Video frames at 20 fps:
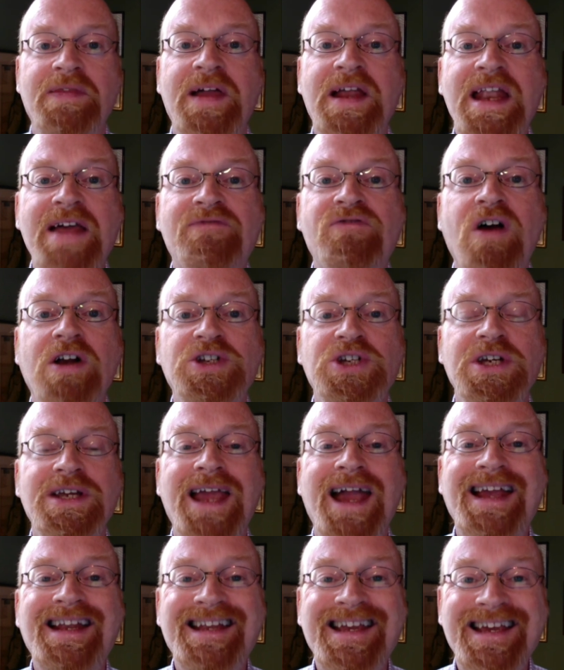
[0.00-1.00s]
They never actually
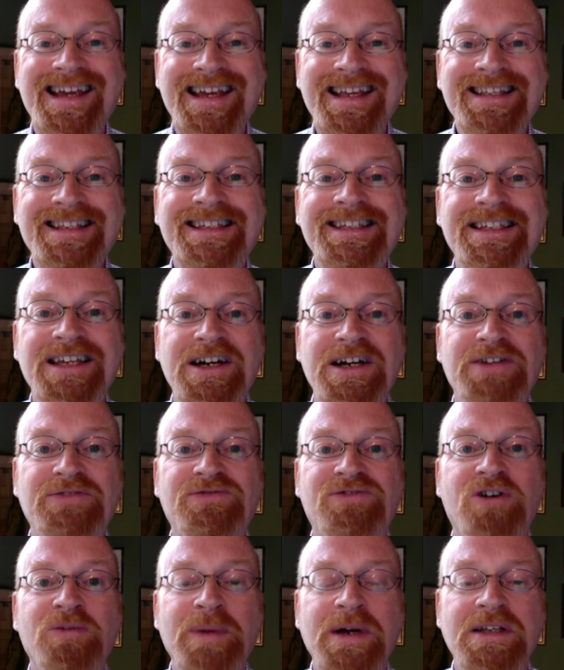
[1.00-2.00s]
gain insight
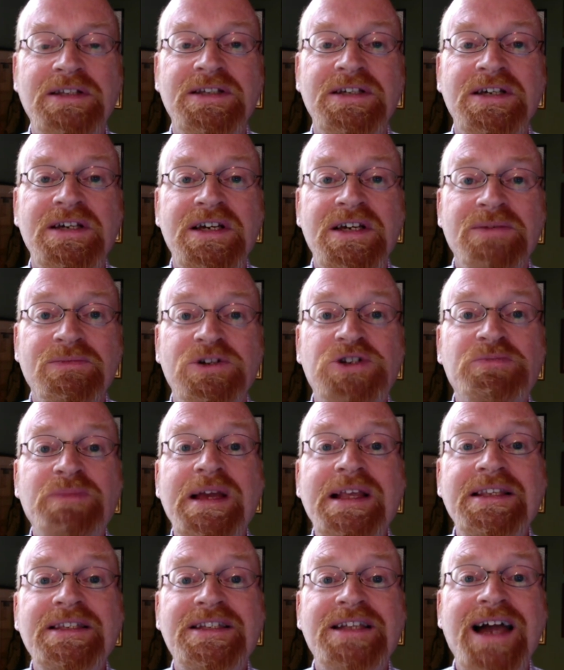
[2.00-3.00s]
from it, which
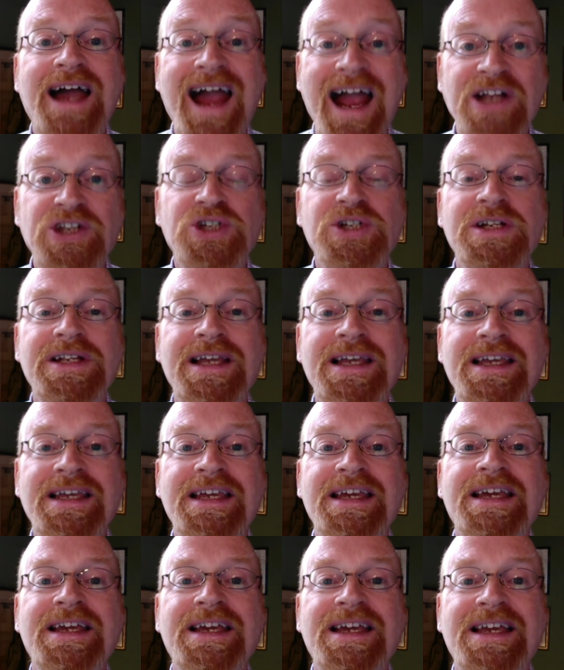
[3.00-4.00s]
means that actually,
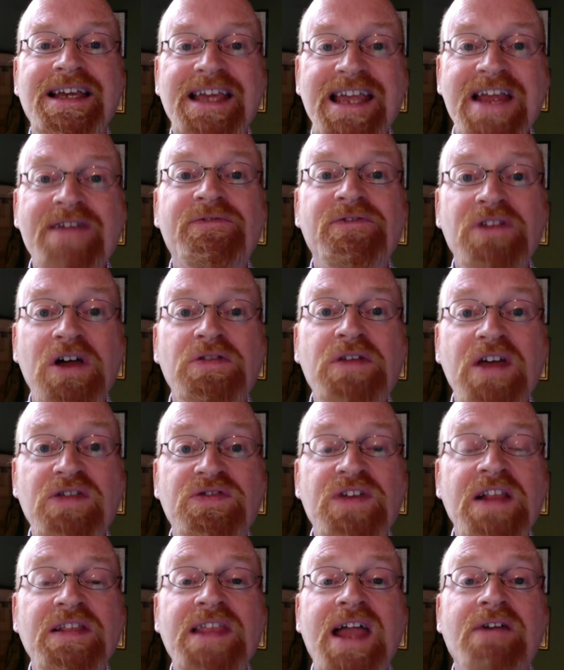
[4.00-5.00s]
even though they
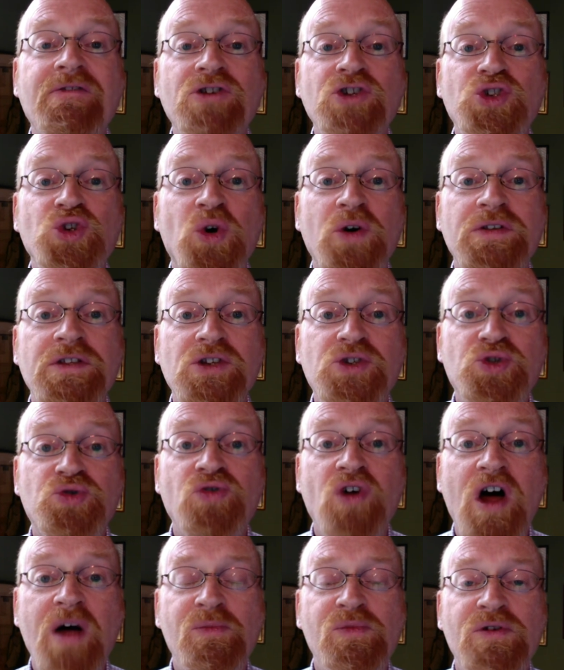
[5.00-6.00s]
think they're enjoying the
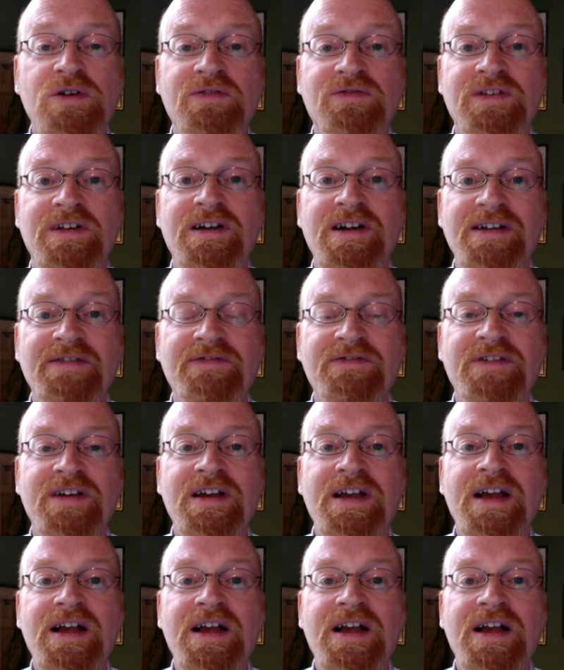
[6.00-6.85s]
drama of life,